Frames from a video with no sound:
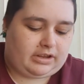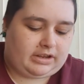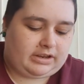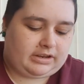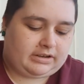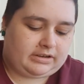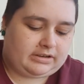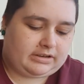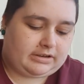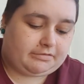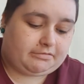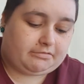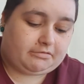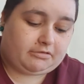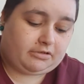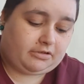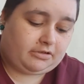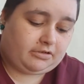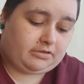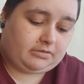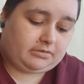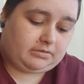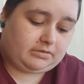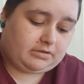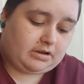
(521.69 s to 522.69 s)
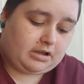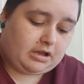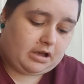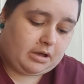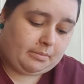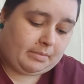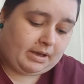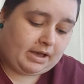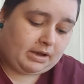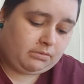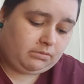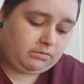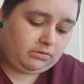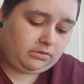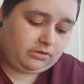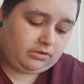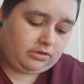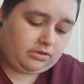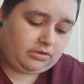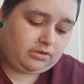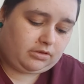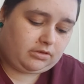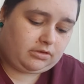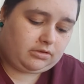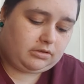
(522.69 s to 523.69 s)
in different
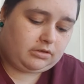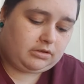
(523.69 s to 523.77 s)
amounts.